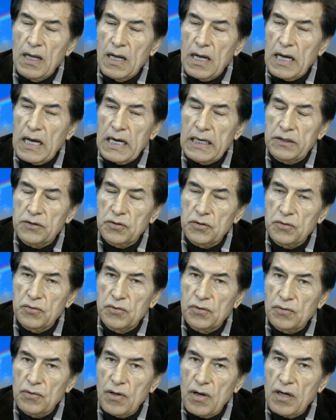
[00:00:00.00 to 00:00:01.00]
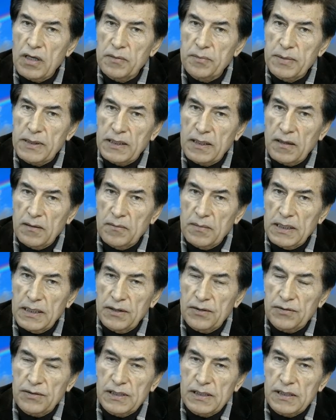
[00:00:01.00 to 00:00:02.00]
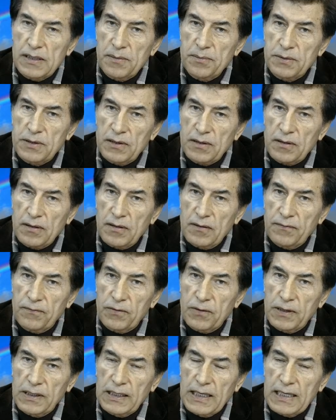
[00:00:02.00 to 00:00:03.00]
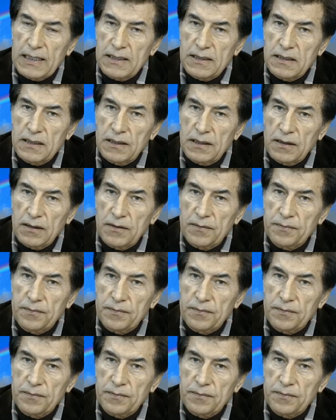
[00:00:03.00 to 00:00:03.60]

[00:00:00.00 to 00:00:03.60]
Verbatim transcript: And you do not become a receptacle for an idea